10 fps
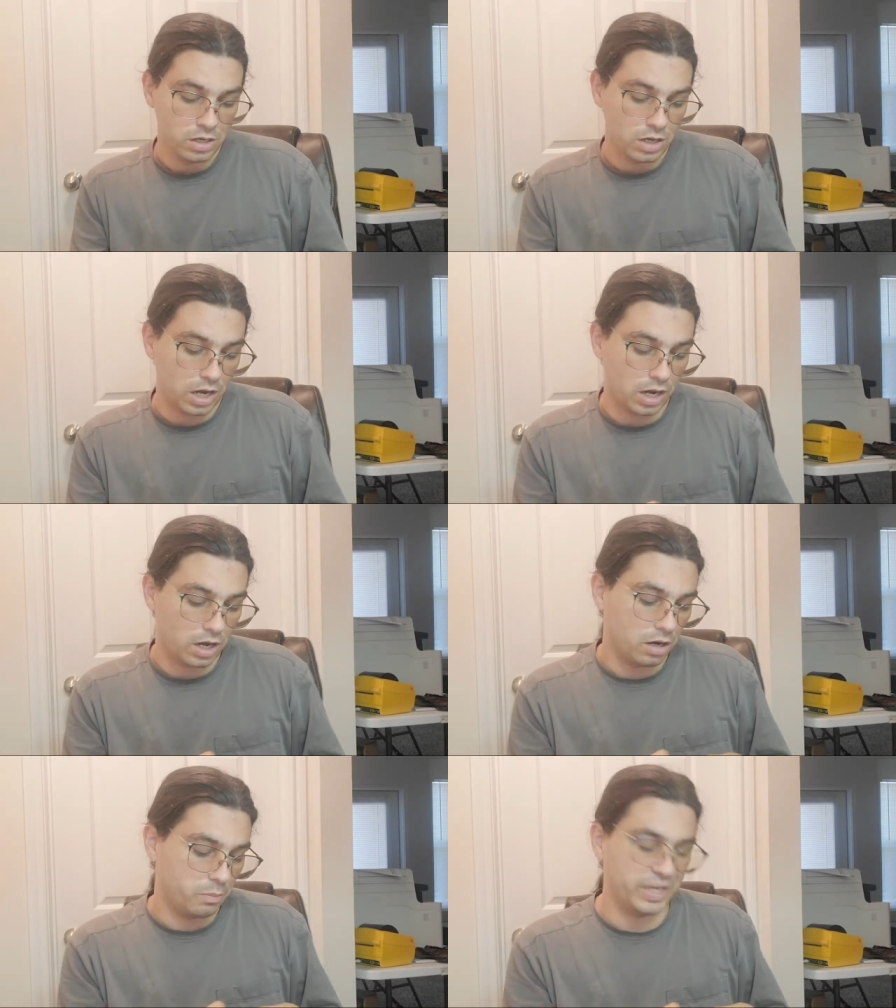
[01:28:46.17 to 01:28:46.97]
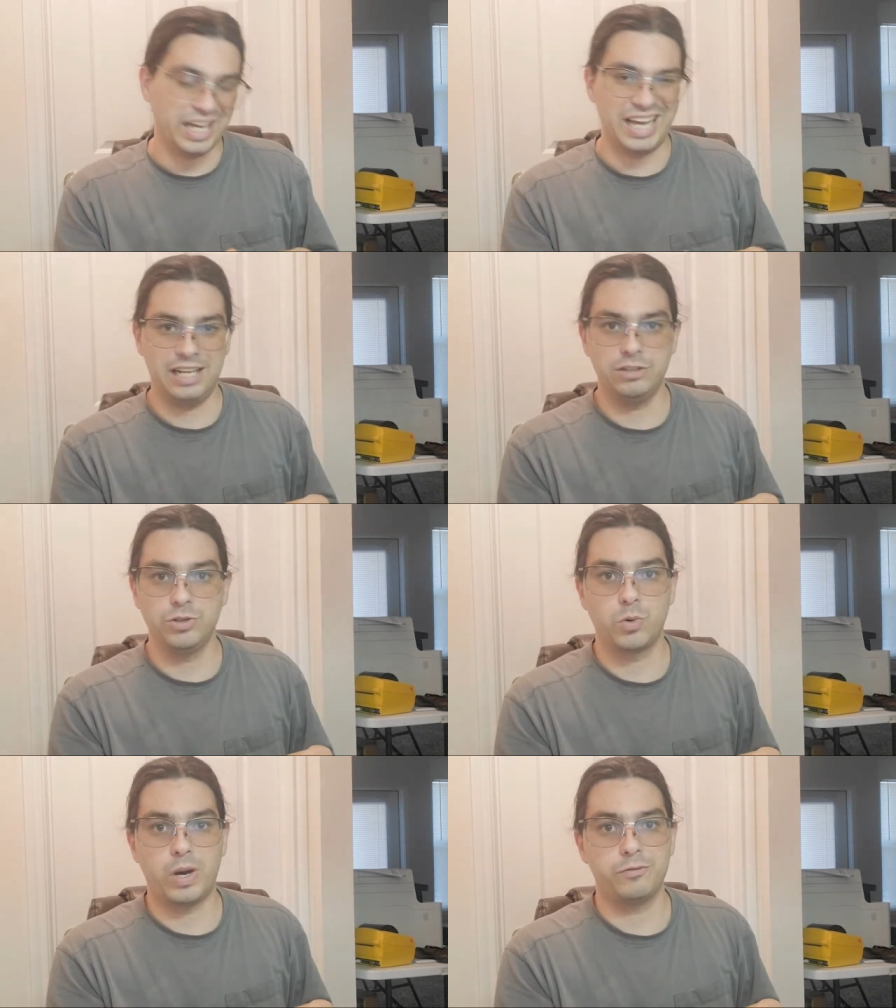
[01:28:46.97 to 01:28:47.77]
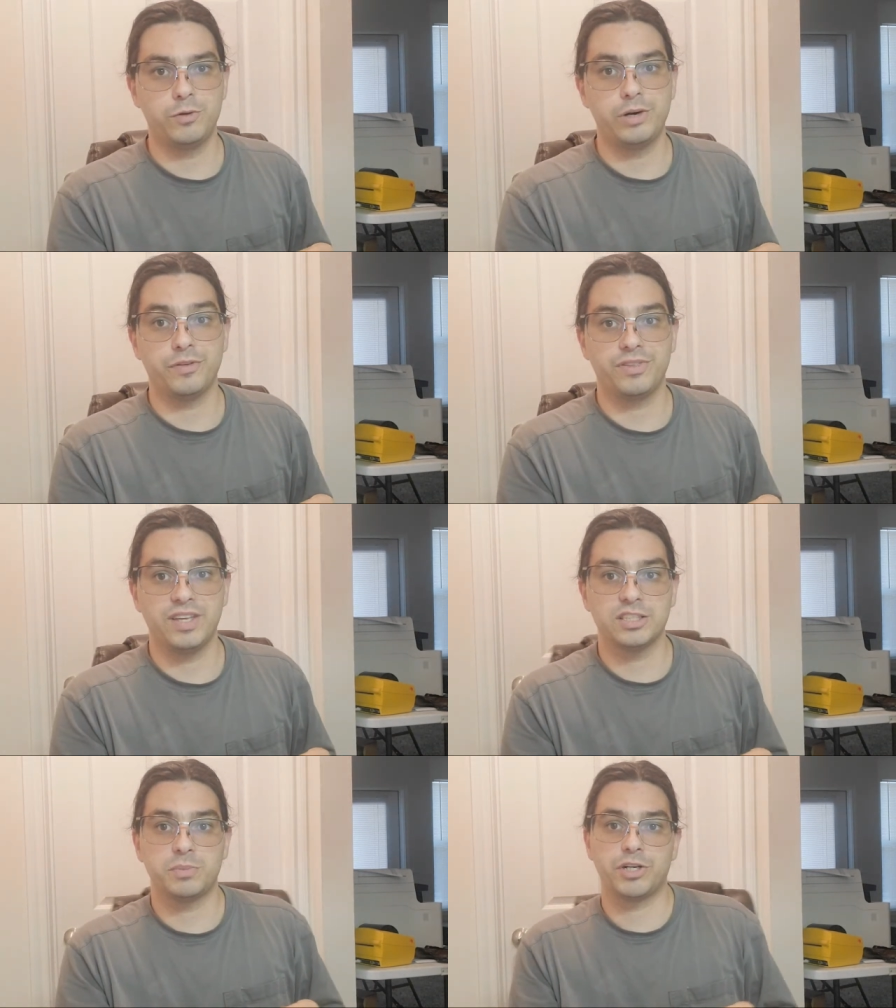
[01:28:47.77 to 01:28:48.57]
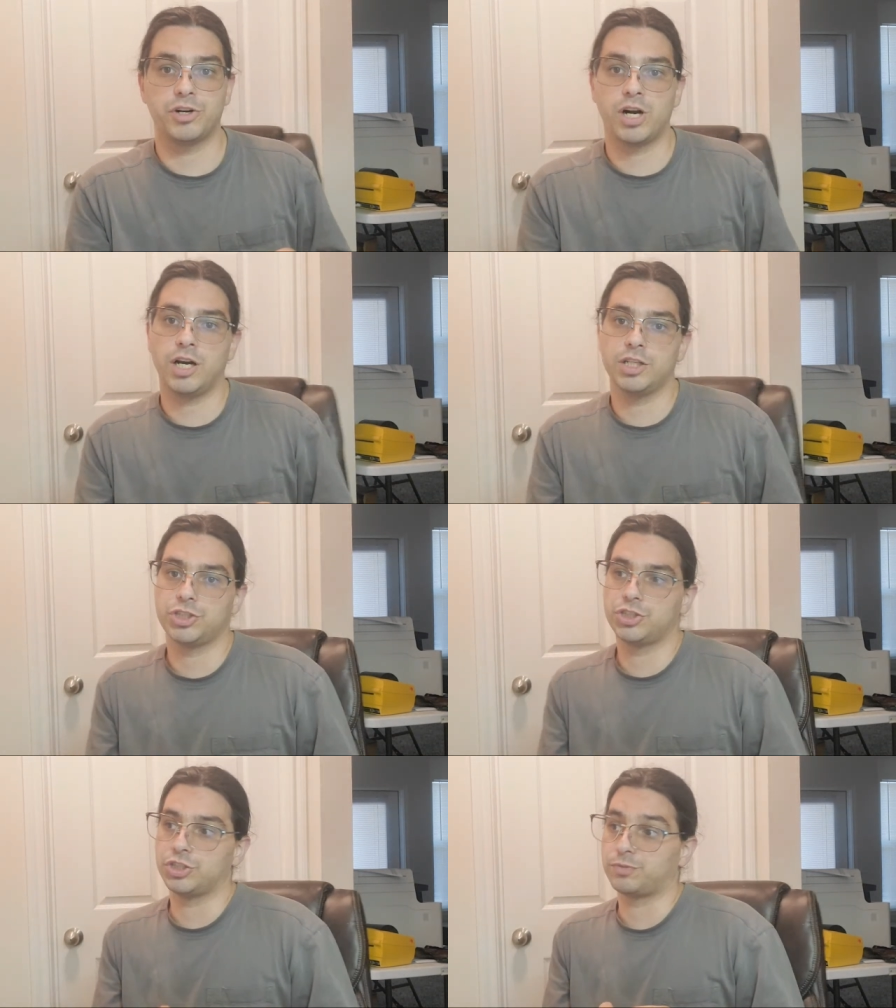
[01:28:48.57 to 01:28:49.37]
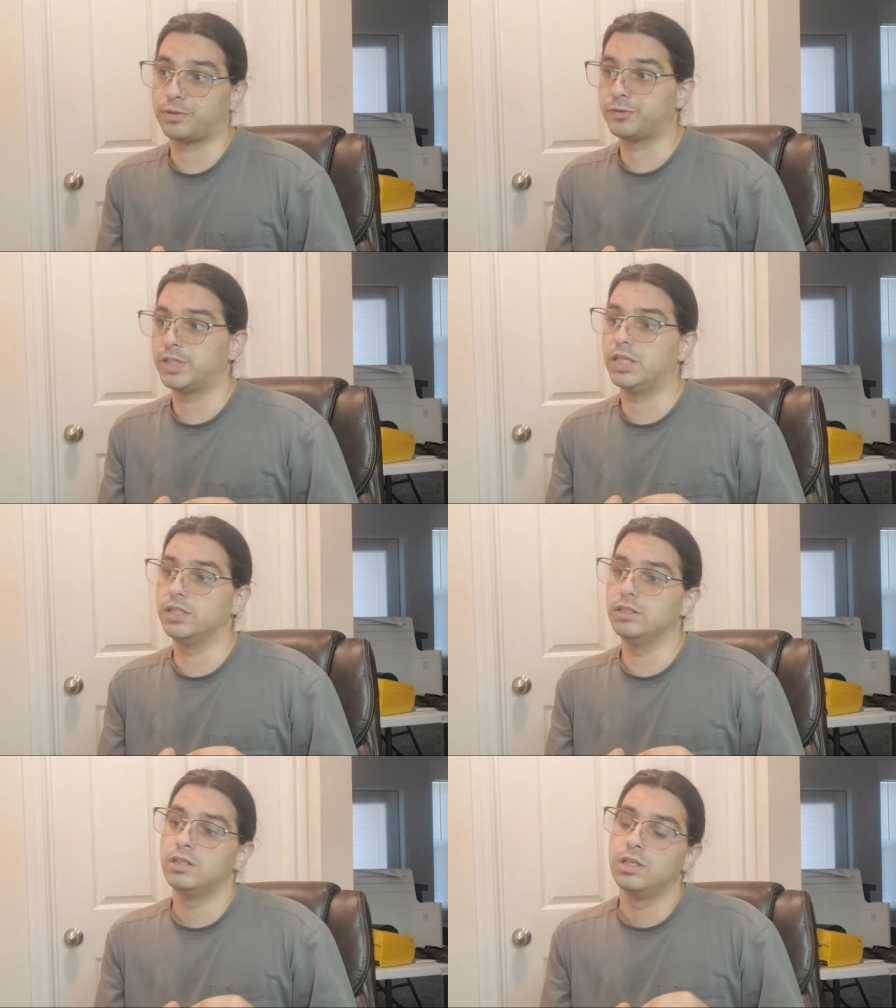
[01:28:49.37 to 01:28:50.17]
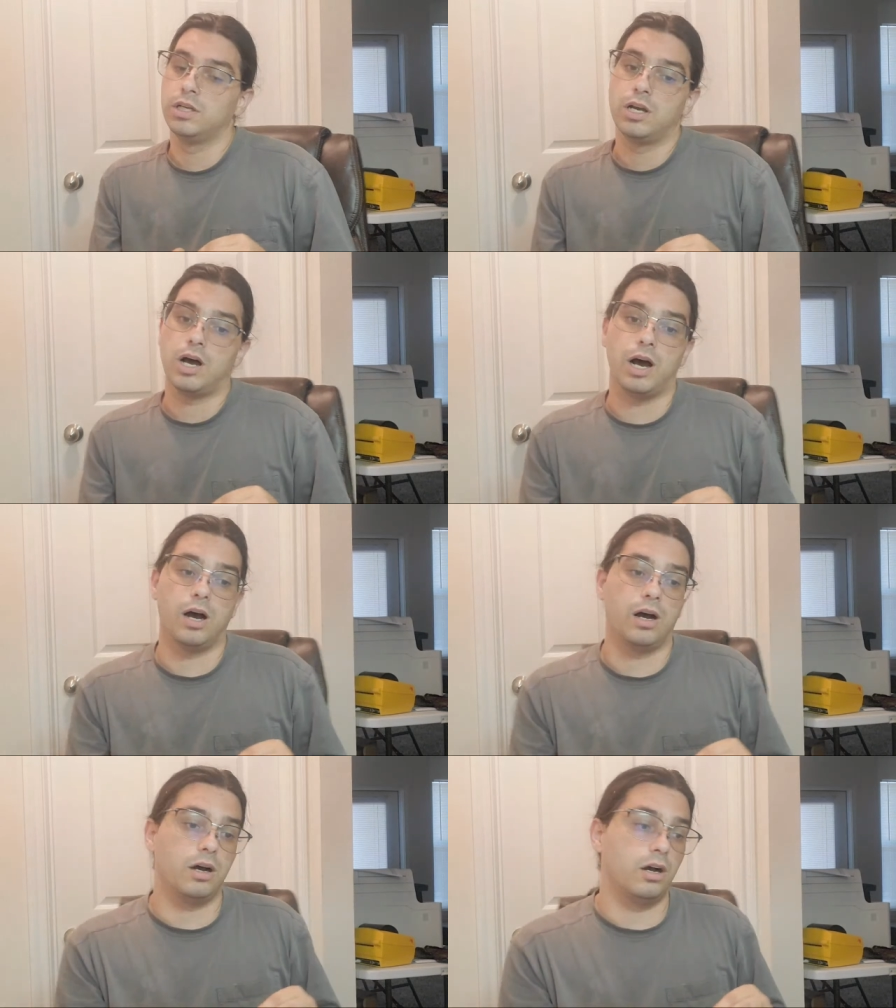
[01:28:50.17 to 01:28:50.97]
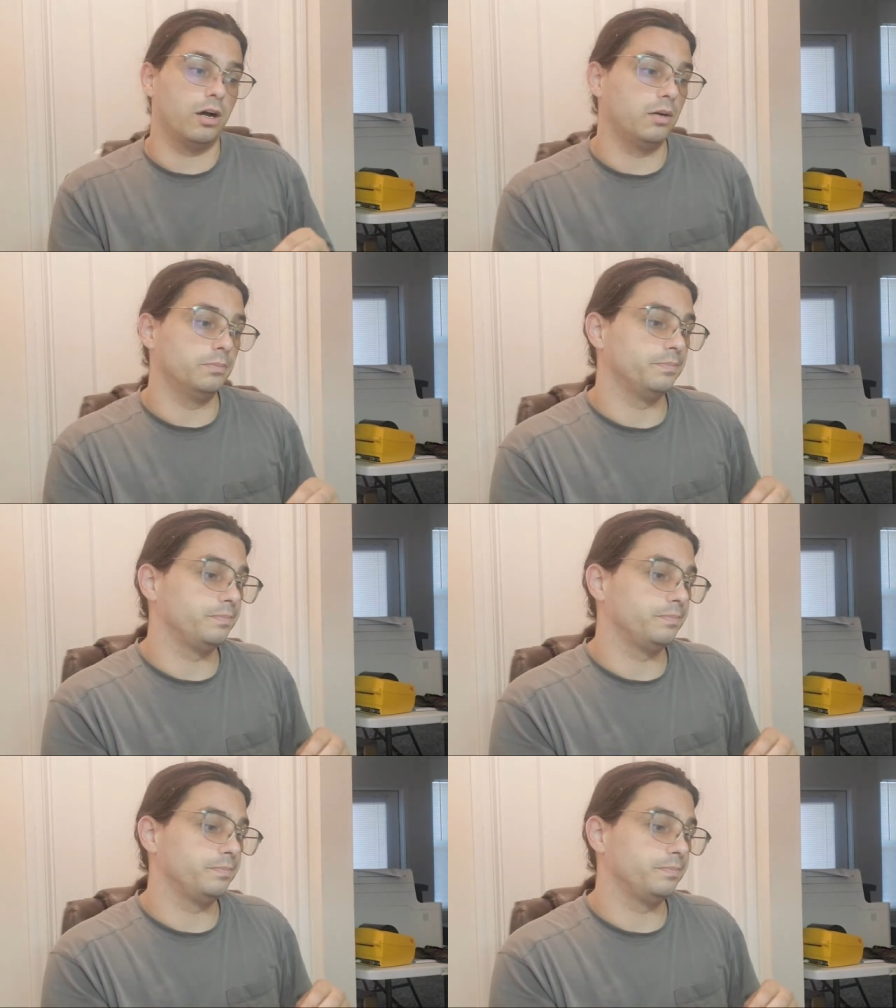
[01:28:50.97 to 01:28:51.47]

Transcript: But I do quite a few different things in my garage just for fun. I